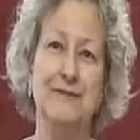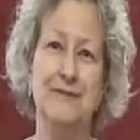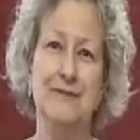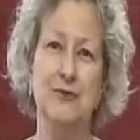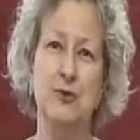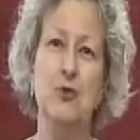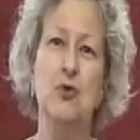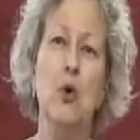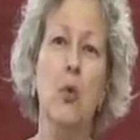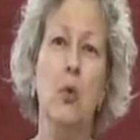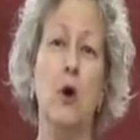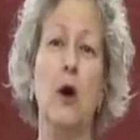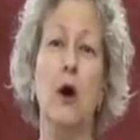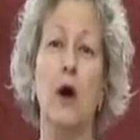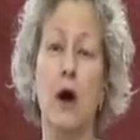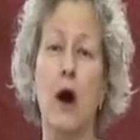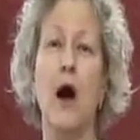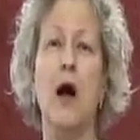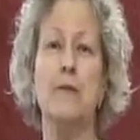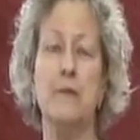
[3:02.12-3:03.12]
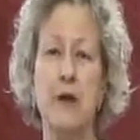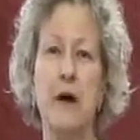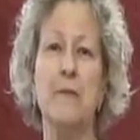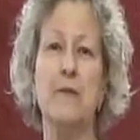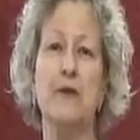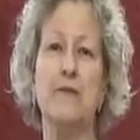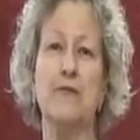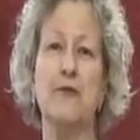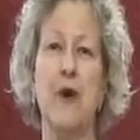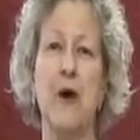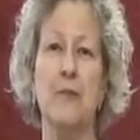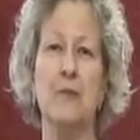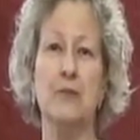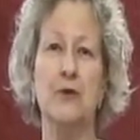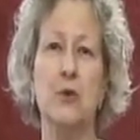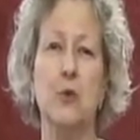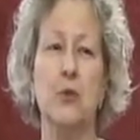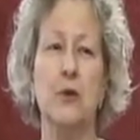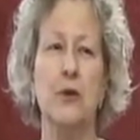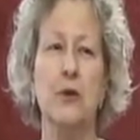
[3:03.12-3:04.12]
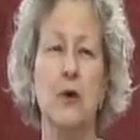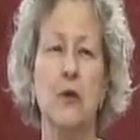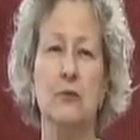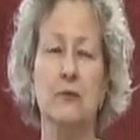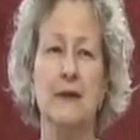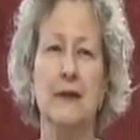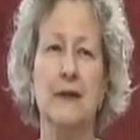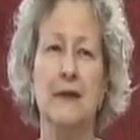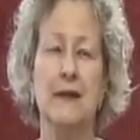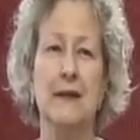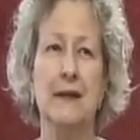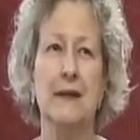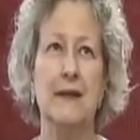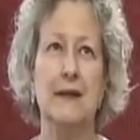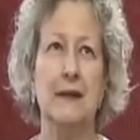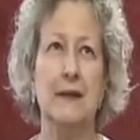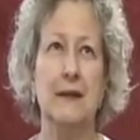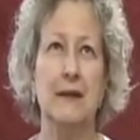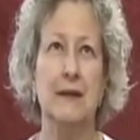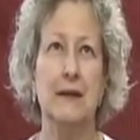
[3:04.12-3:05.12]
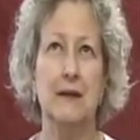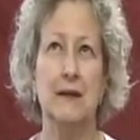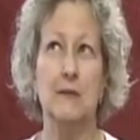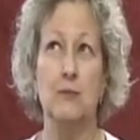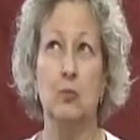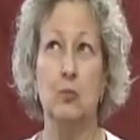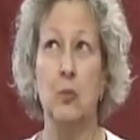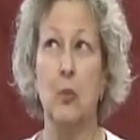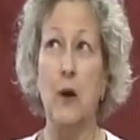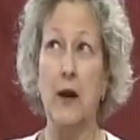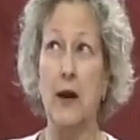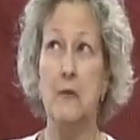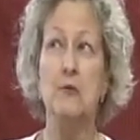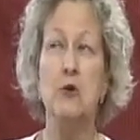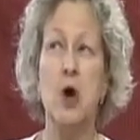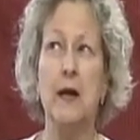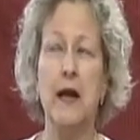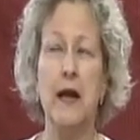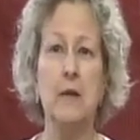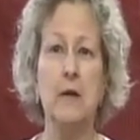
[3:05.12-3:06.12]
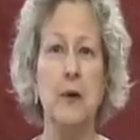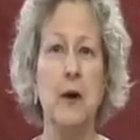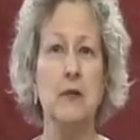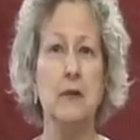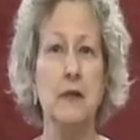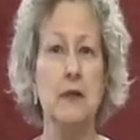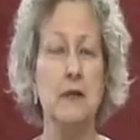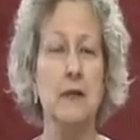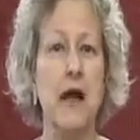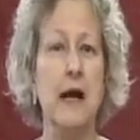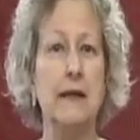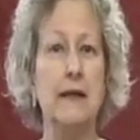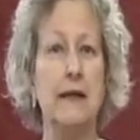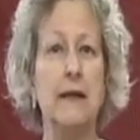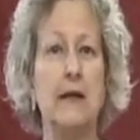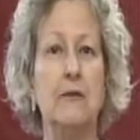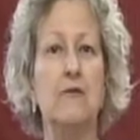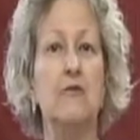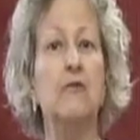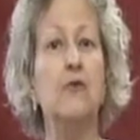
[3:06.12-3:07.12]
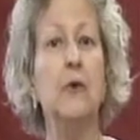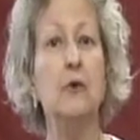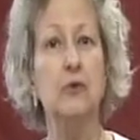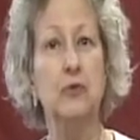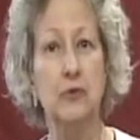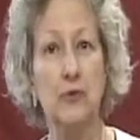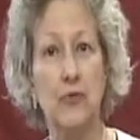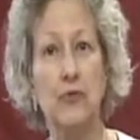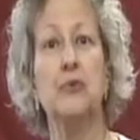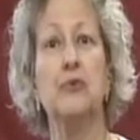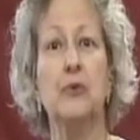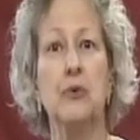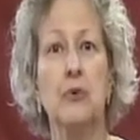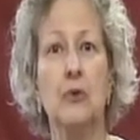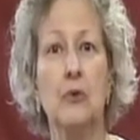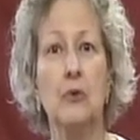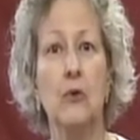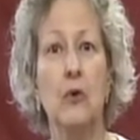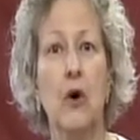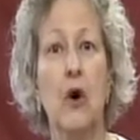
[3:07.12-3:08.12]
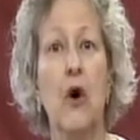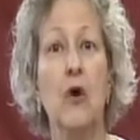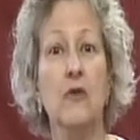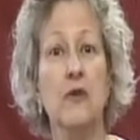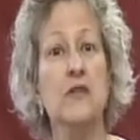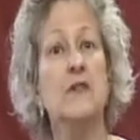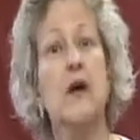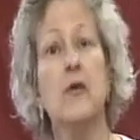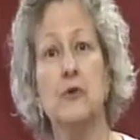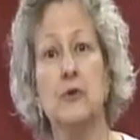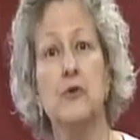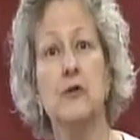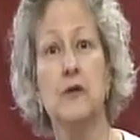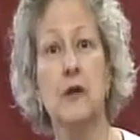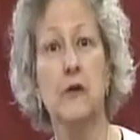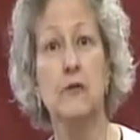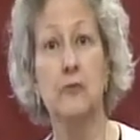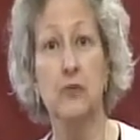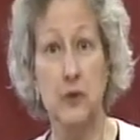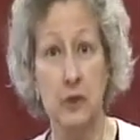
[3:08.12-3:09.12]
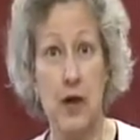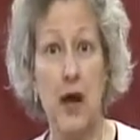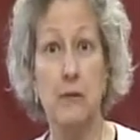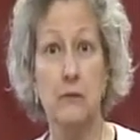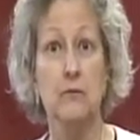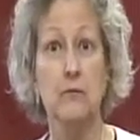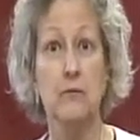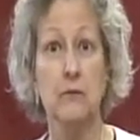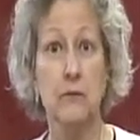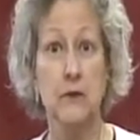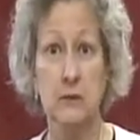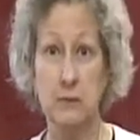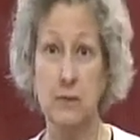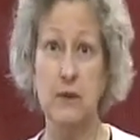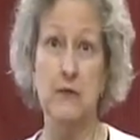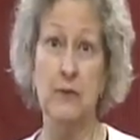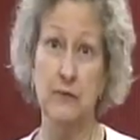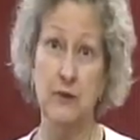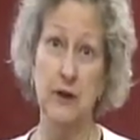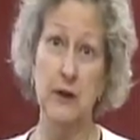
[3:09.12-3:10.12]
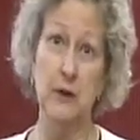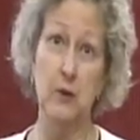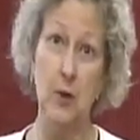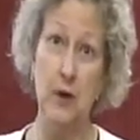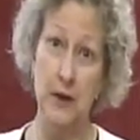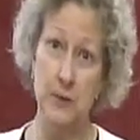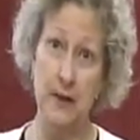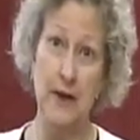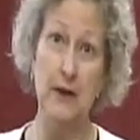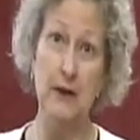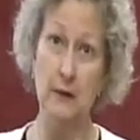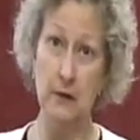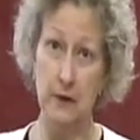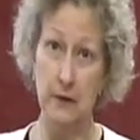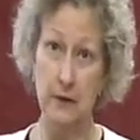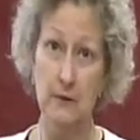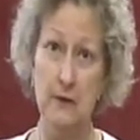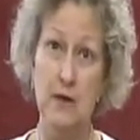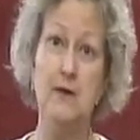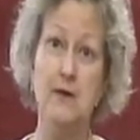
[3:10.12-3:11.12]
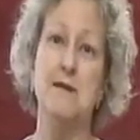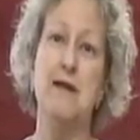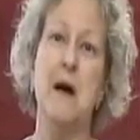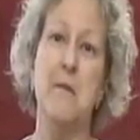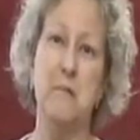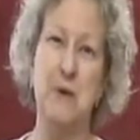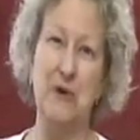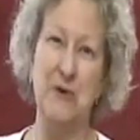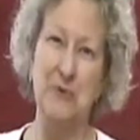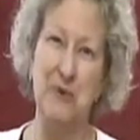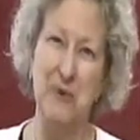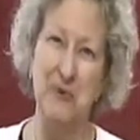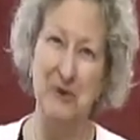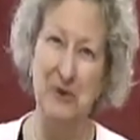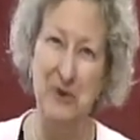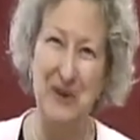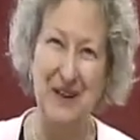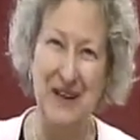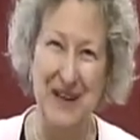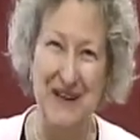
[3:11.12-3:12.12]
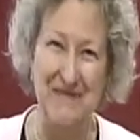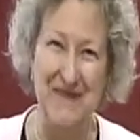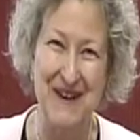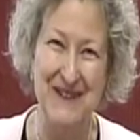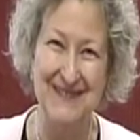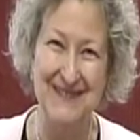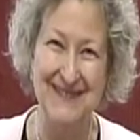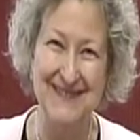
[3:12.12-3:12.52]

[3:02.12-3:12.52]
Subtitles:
You know where I'm coming from, so we don't, what I'm talking about does not get filtered through all this other stuff, which I'm specifically going to make clear is not part of what we're talking about.